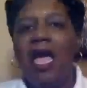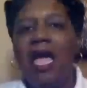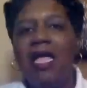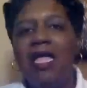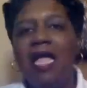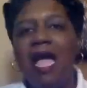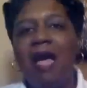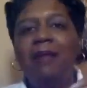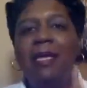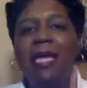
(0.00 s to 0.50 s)
I'm
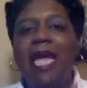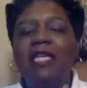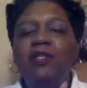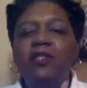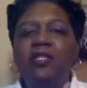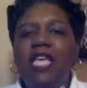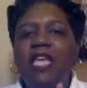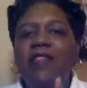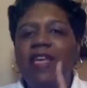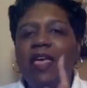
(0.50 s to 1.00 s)
glad you
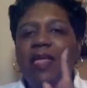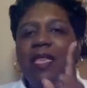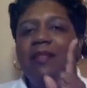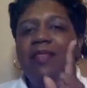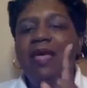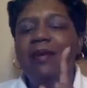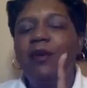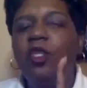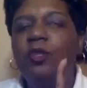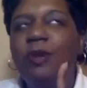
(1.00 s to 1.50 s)
said that.
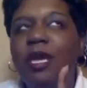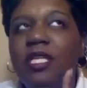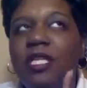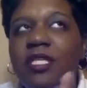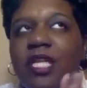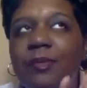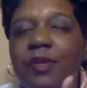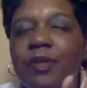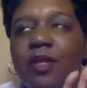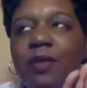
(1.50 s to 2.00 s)
That goes back to
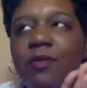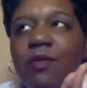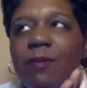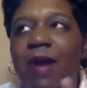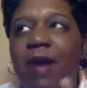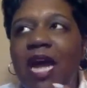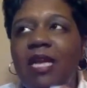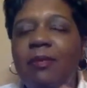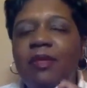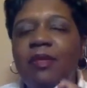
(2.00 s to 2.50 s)
something that
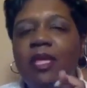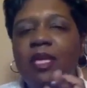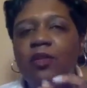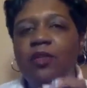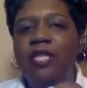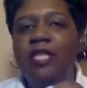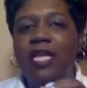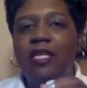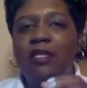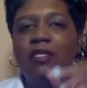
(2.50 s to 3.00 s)
reminded me that you
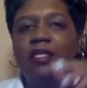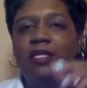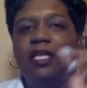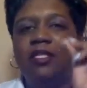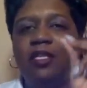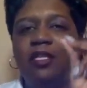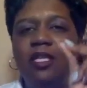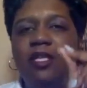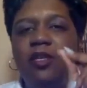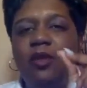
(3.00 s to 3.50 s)
said because
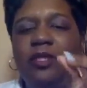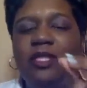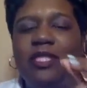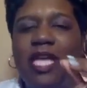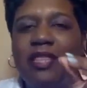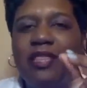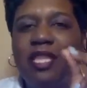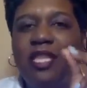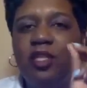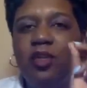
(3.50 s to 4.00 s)
mm. you
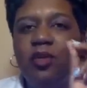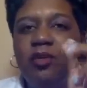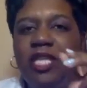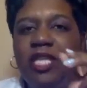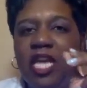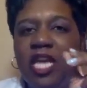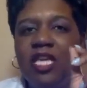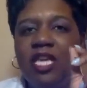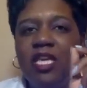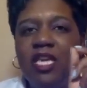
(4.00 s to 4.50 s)
said that you
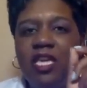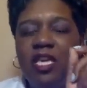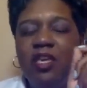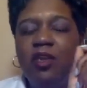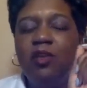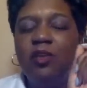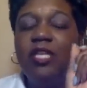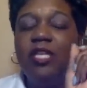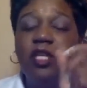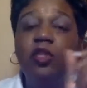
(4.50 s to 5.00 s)
didn't. You
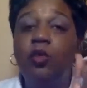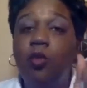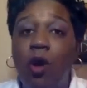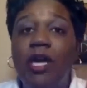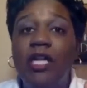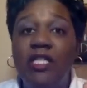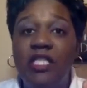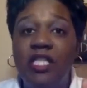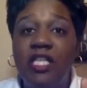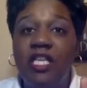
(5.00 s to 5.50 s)
said you
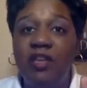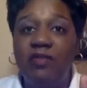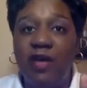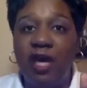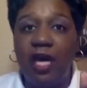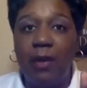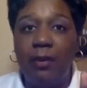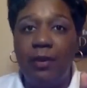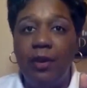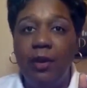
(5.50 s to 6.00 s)
wanted to give
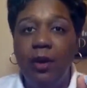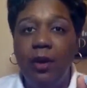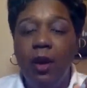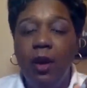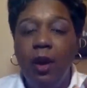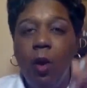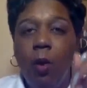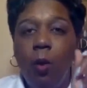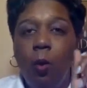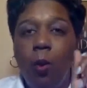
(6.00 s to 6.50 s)
up
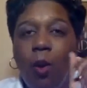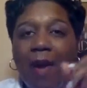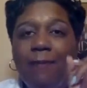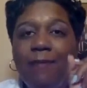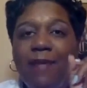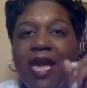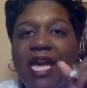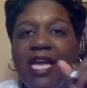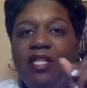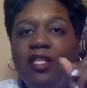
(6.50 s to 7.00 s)
Mm-hmm. What
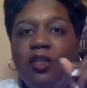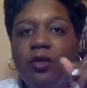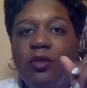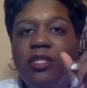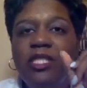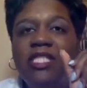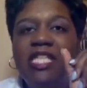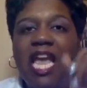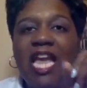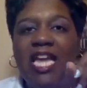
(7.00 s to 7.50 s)
made you
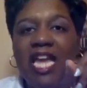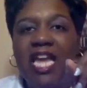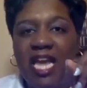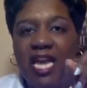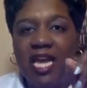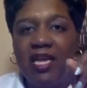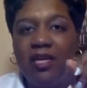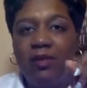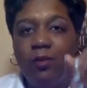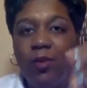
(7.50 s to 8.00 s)
stay
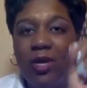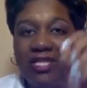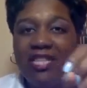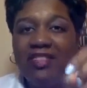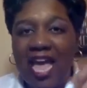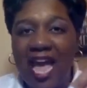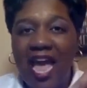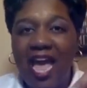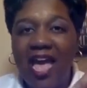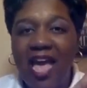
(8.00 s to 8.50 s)
in? Was
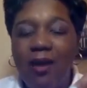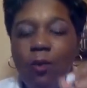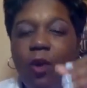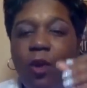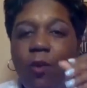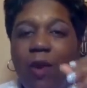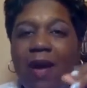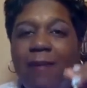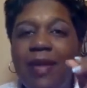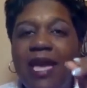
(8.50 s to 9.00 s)
it that?
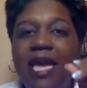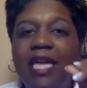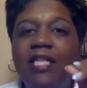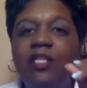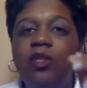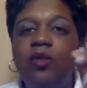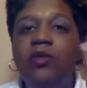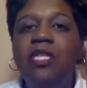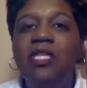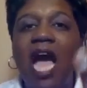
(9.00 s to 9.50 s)
What, what made
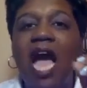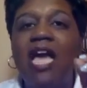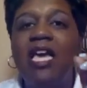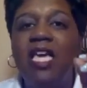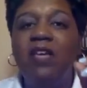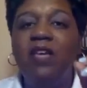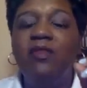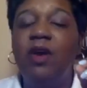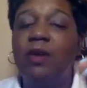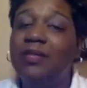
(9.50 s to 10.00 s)
you not
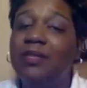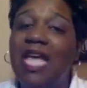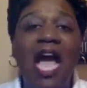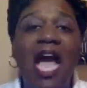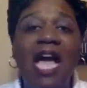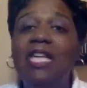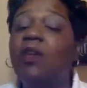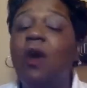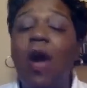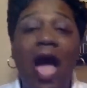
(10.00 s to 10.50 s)
give up? So
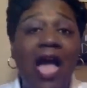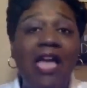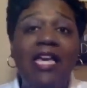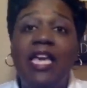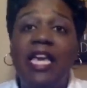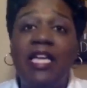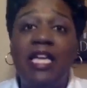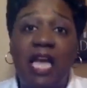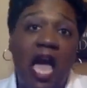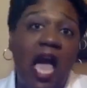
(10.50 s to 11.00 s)
I no, I
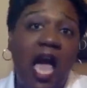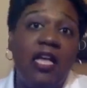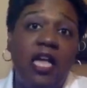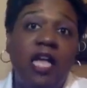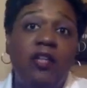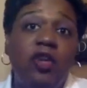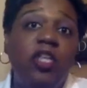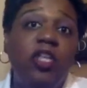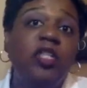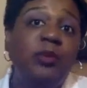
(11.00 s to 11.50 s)
get it. I,
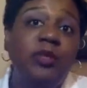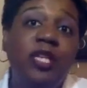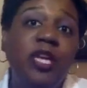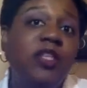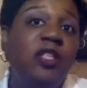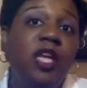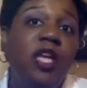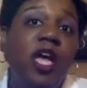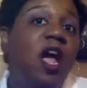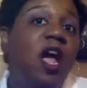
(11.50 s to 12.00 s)
I trust me. There's